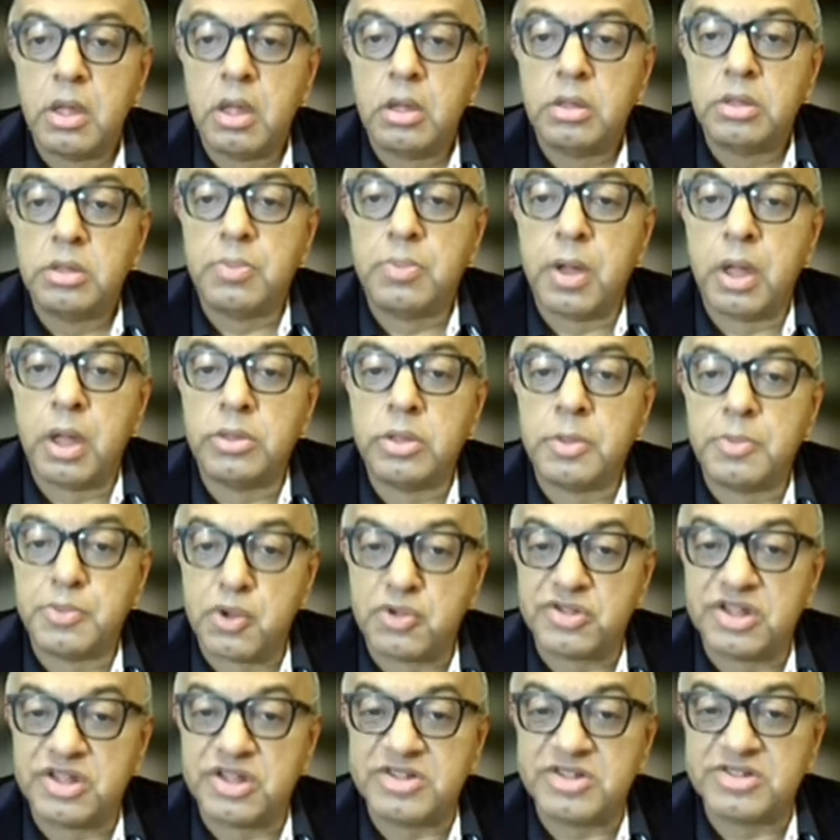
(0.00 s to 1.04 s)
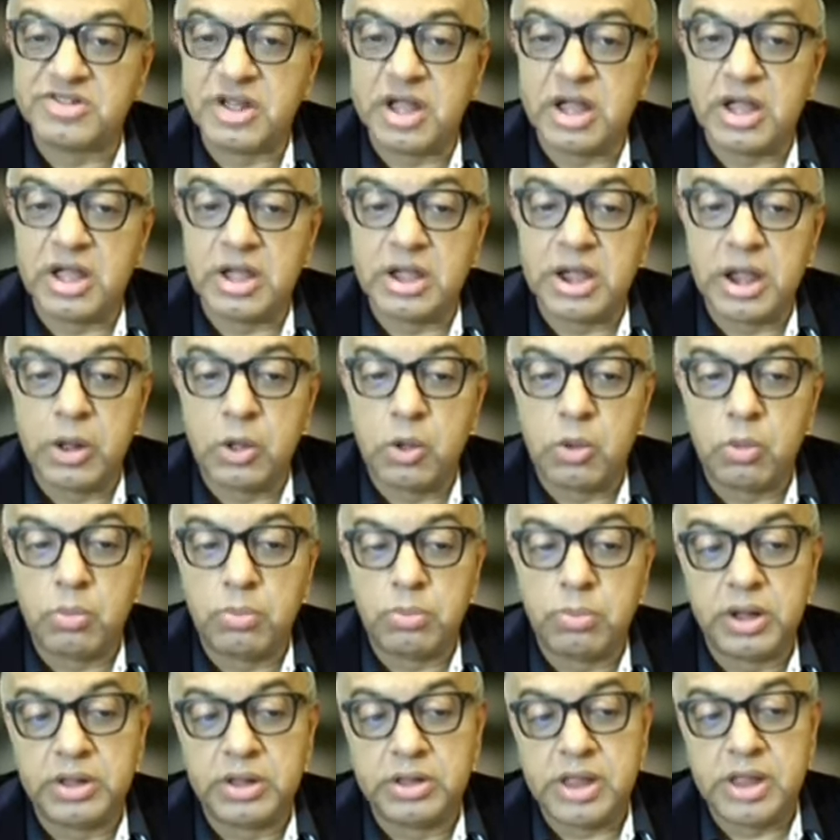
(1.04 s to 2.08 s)
The, the process, uh, you know,
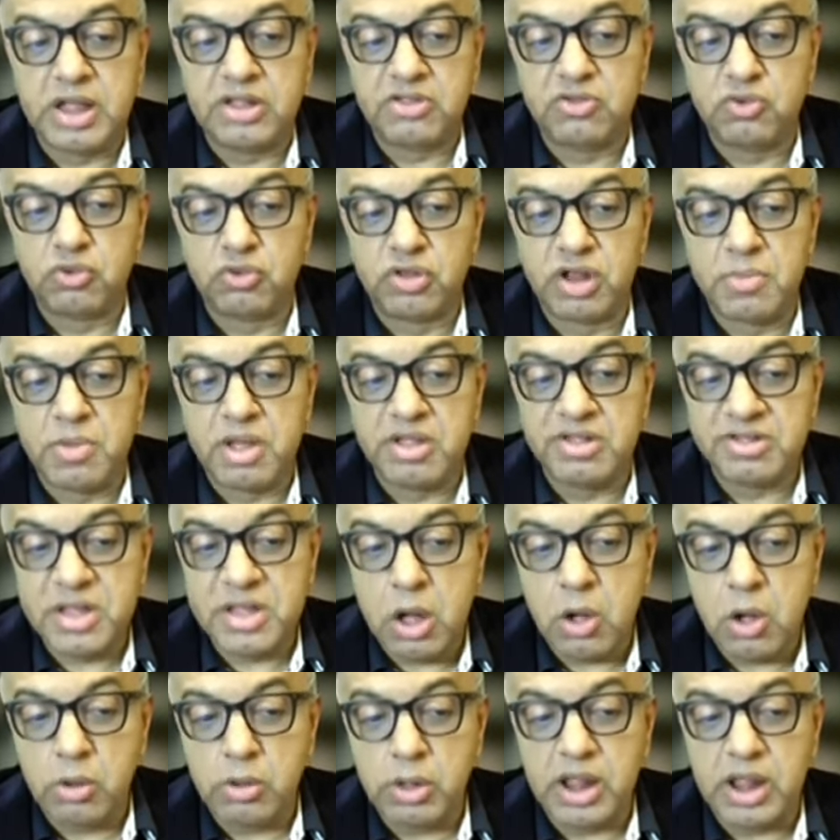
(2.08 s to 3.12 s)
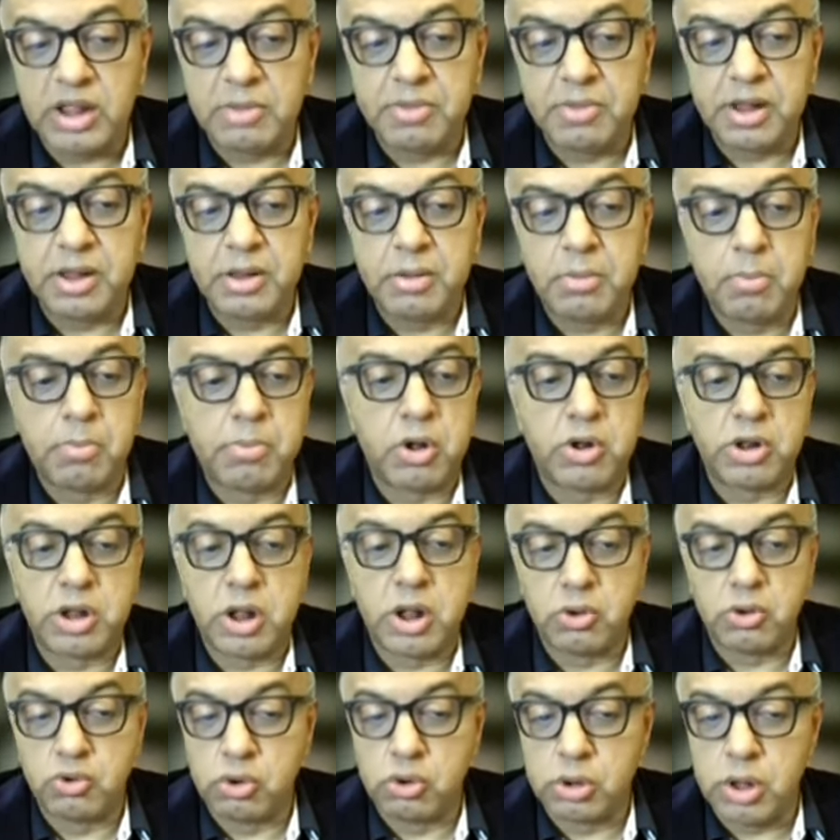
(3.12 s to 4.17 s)
it takes two, three months now. Can it be brought down
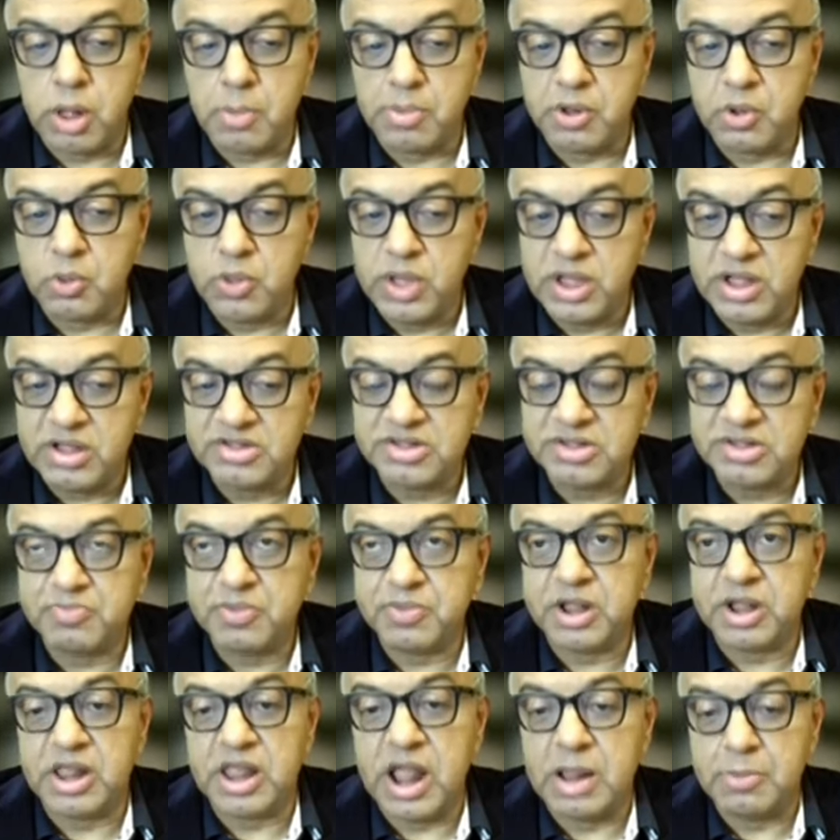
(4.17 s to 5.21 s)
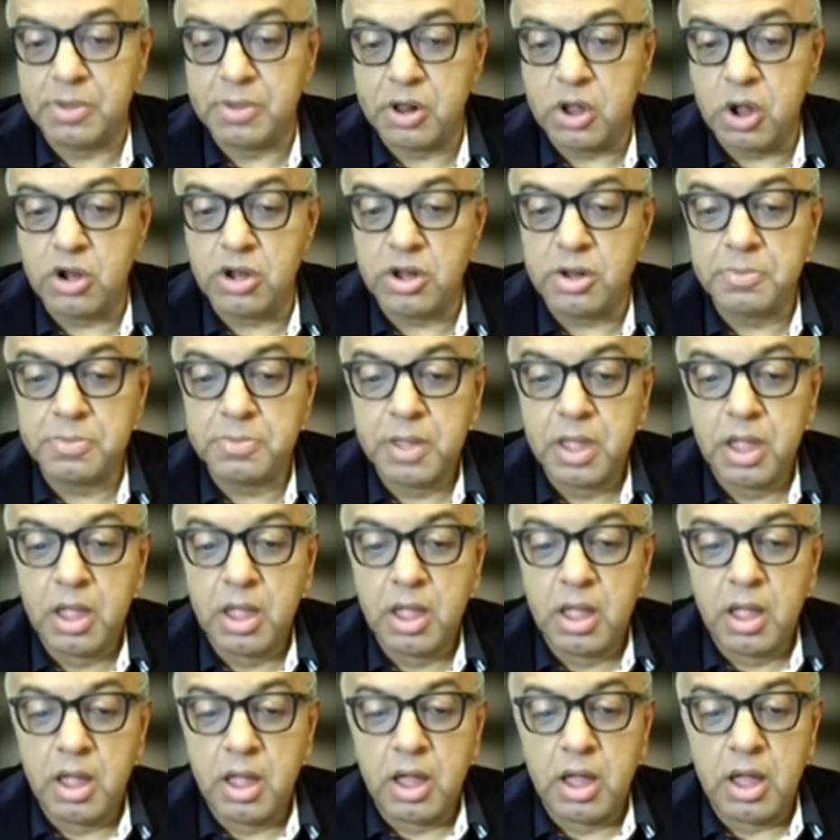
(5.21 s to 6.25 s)
to a couple of weeks? It'll help a lot.
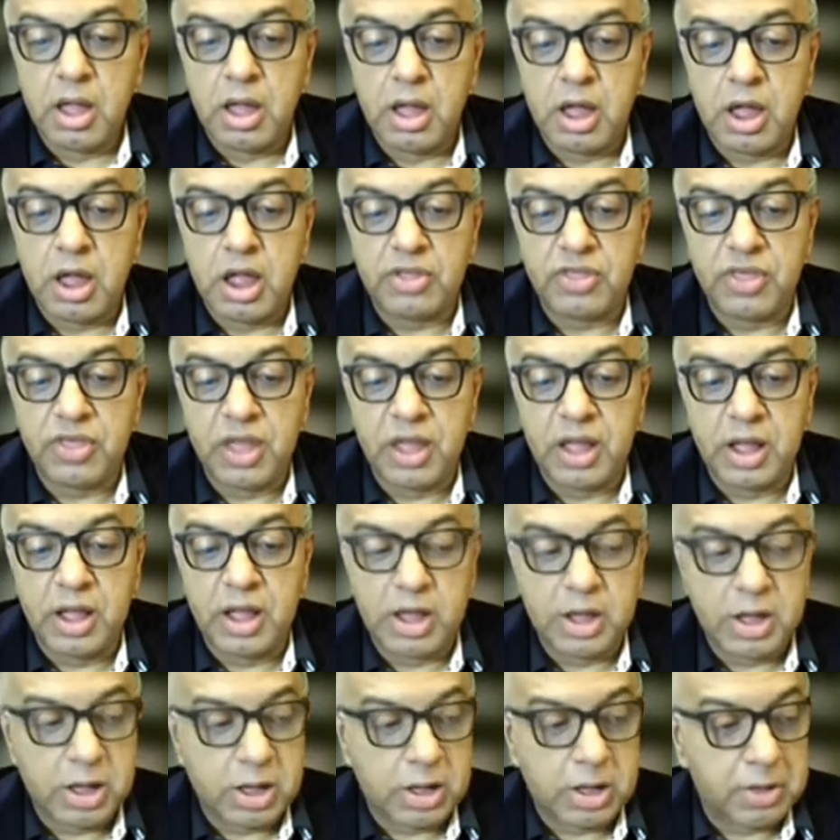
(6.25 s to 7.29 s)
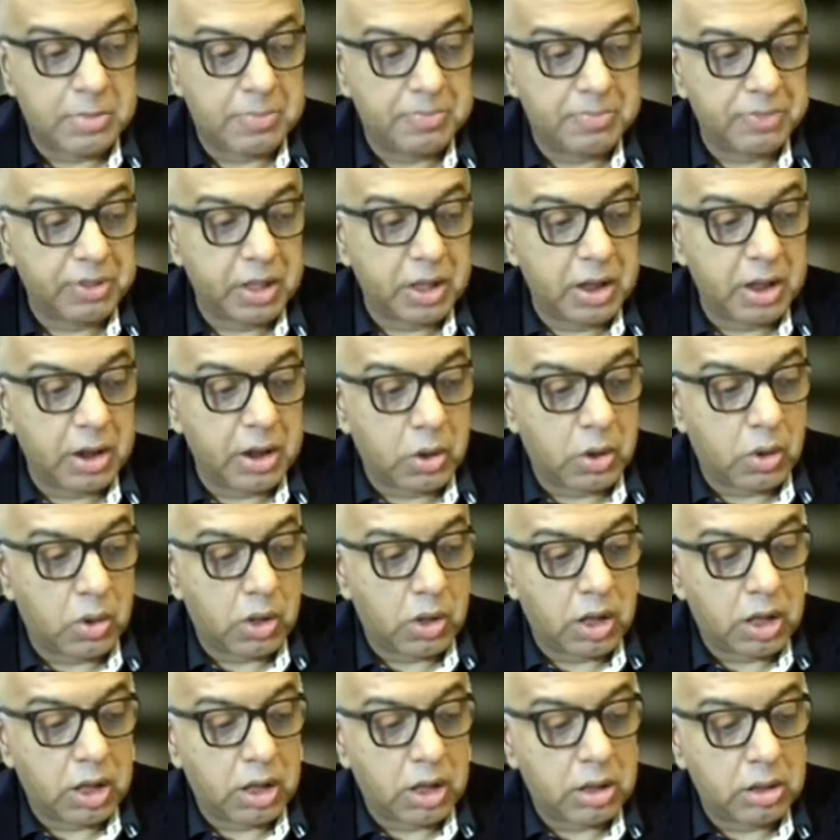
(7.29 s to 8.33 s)
Uh, I think, um, you
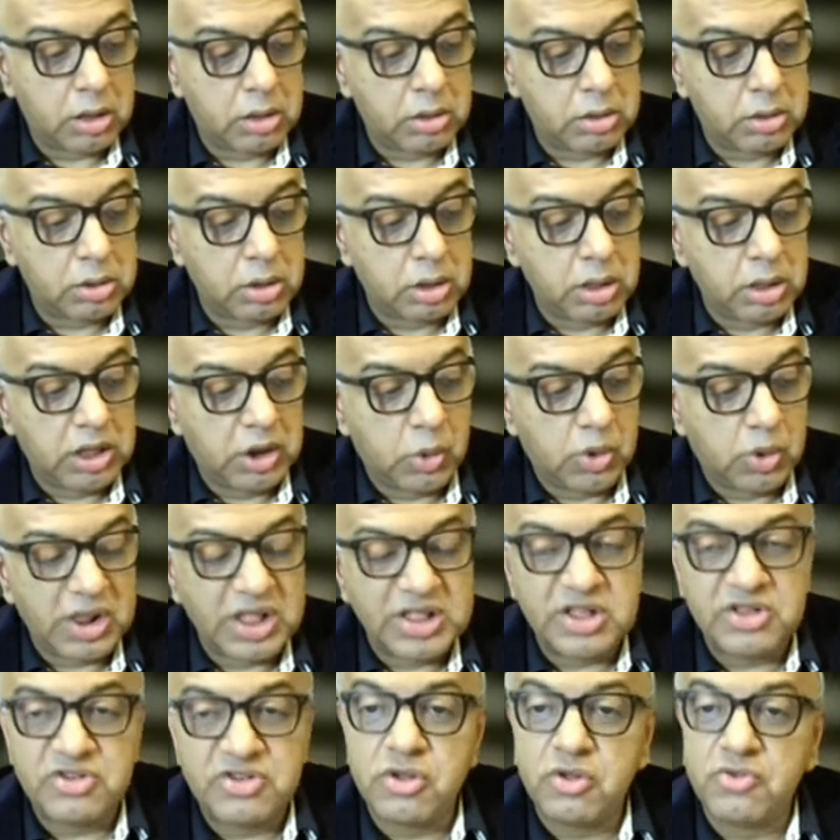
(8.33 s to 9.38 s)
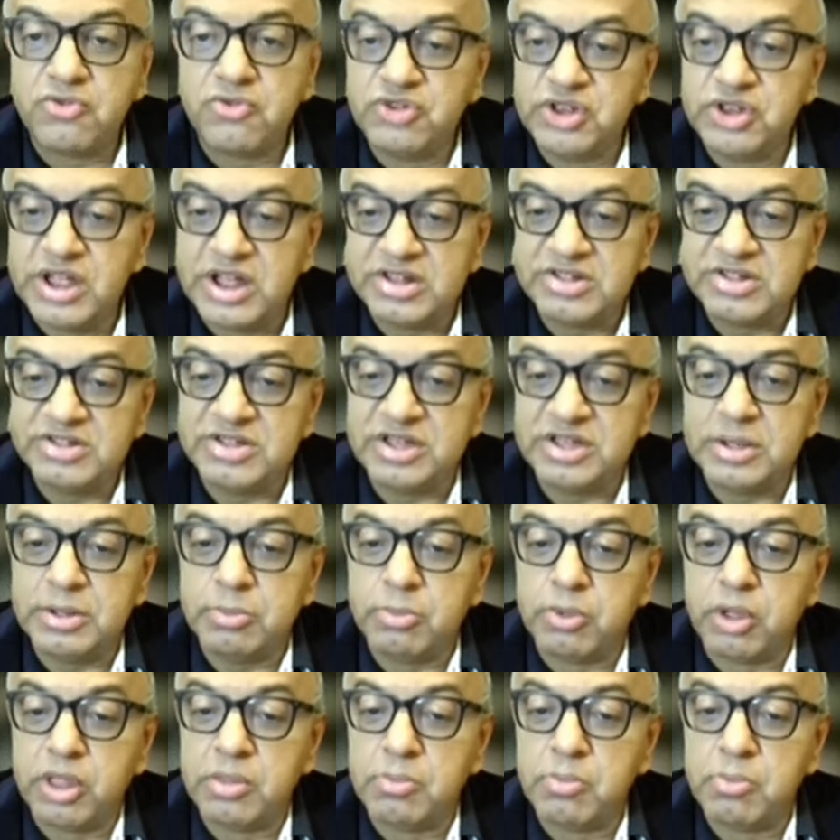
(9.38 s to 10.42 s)
know, equalization of GST
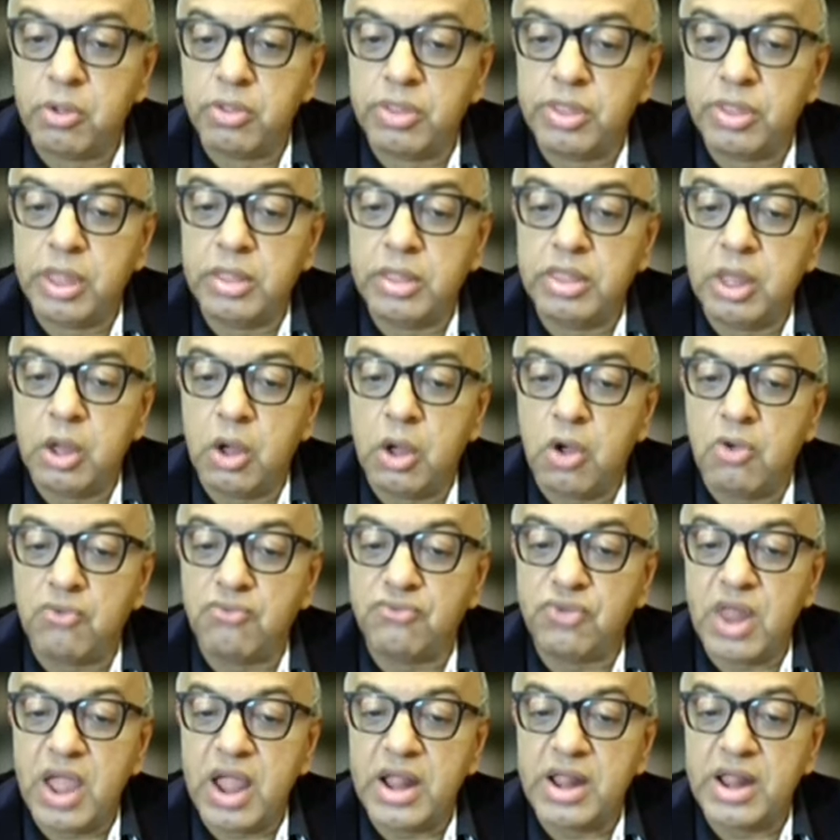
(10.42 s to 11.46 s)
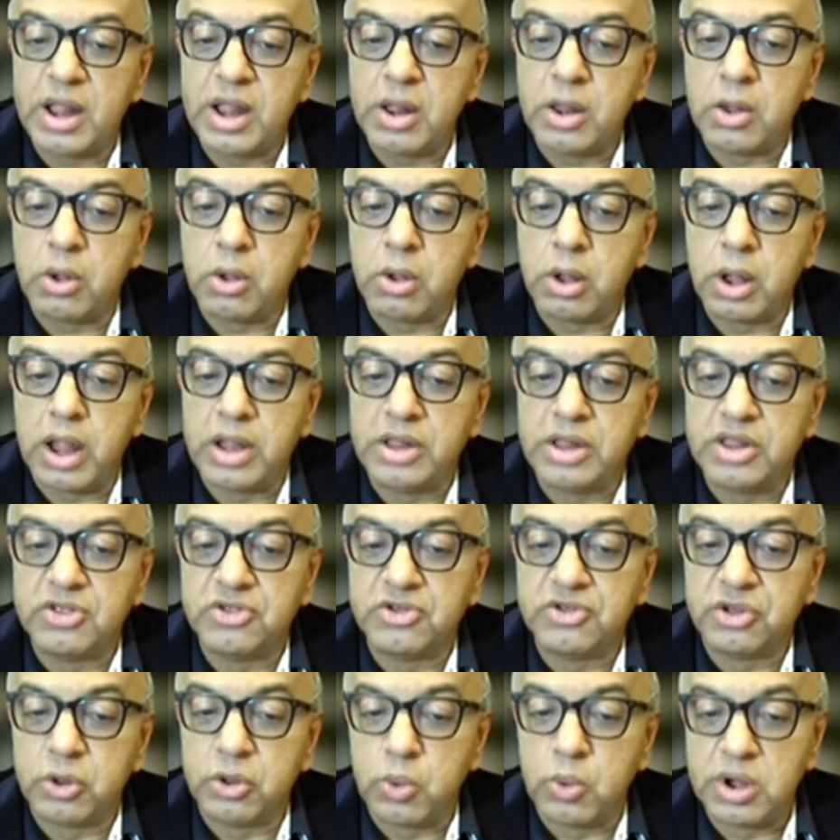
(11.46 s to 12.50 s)
when both in the offline and, and
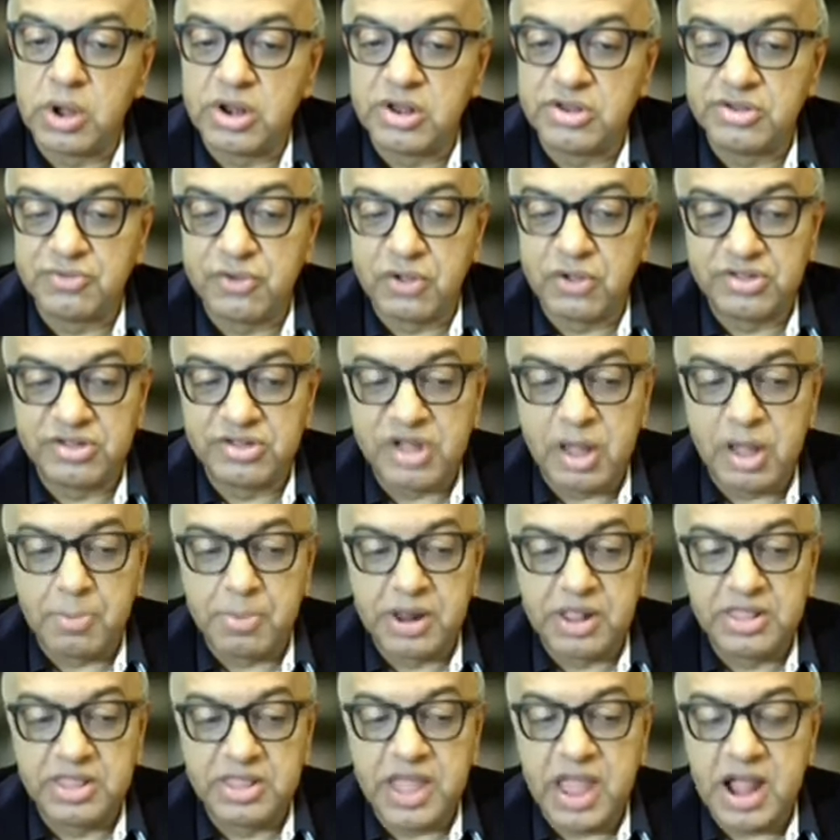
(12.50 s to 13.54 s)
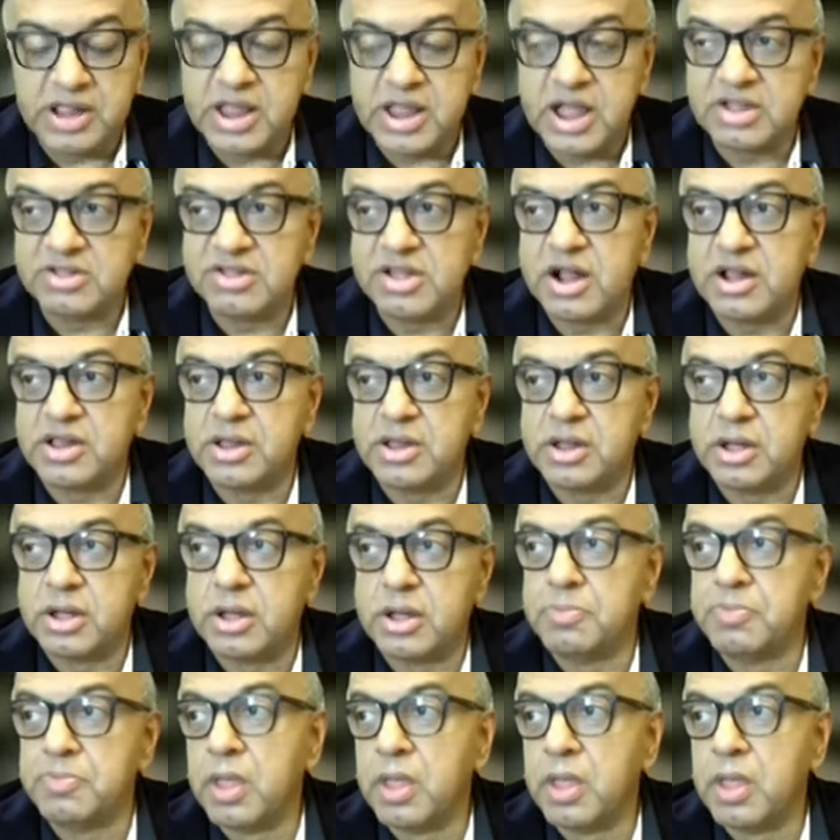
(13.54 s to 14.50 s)
digital worlds. For example, in the edtech sector,